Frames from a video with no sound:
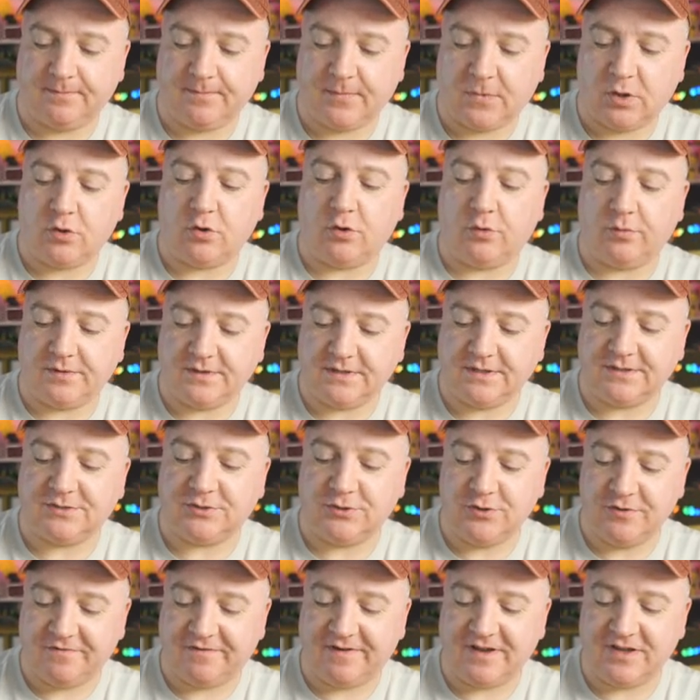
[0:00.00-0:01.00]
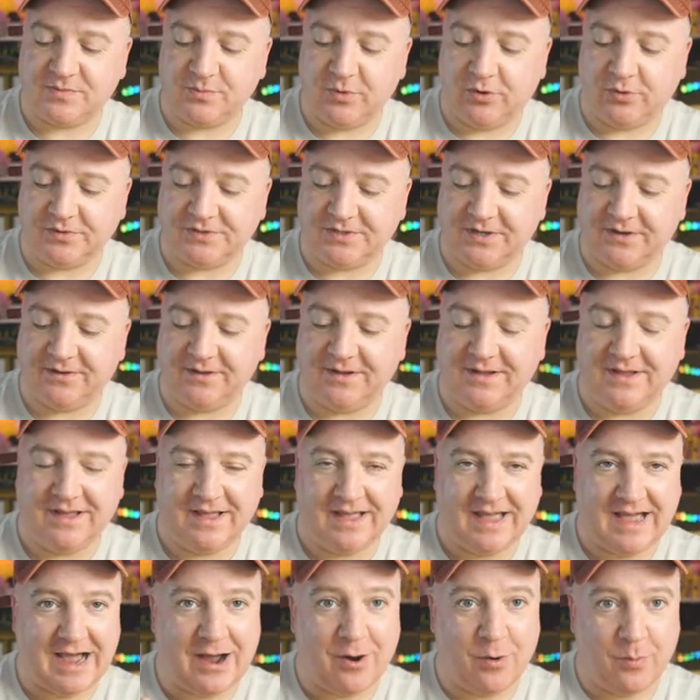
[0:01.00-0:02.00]
no two for each motor
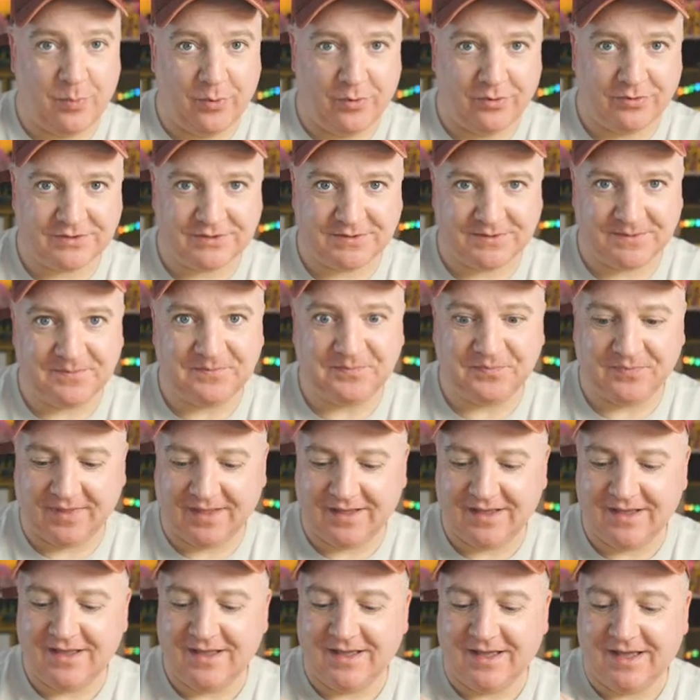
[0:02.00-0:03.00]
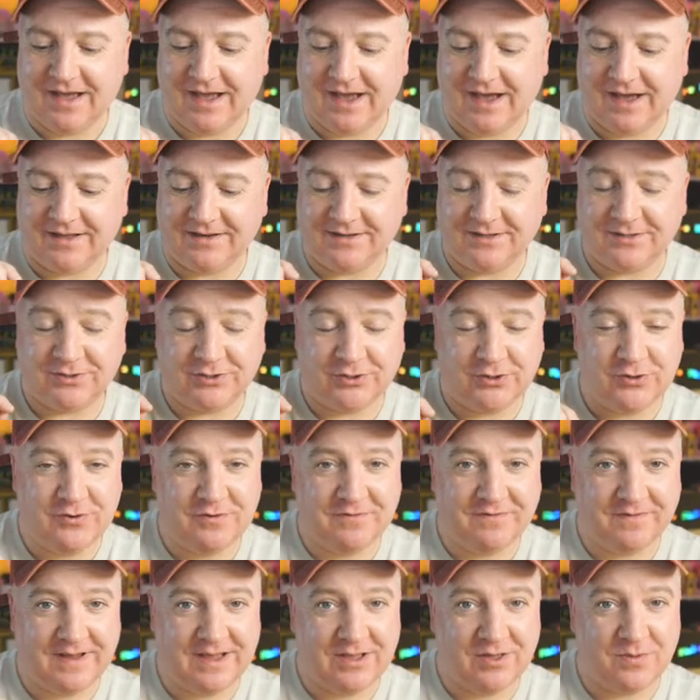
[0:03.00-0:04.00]
output, and
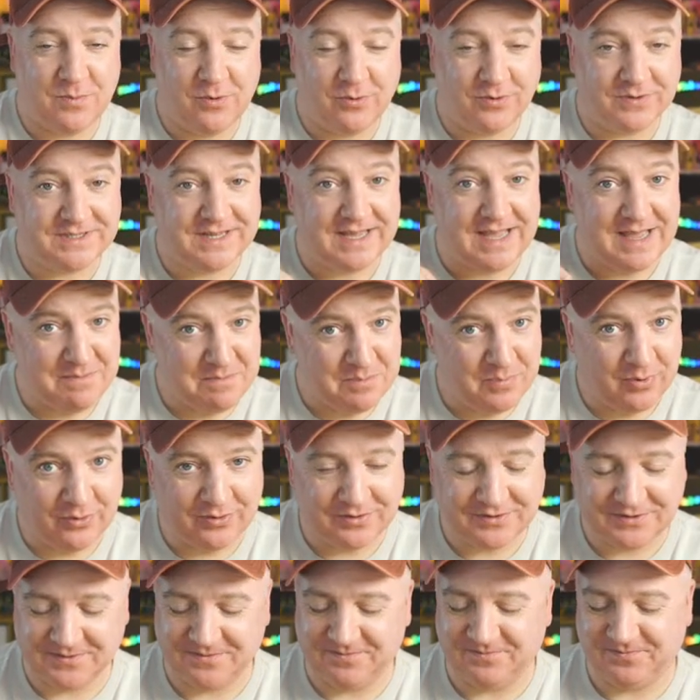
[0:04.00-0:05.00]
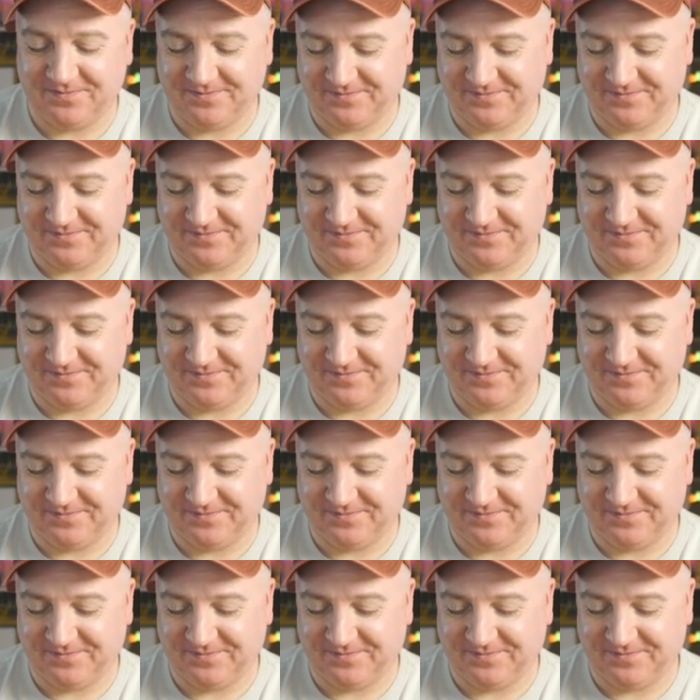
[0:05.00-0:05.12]
two for each motor input.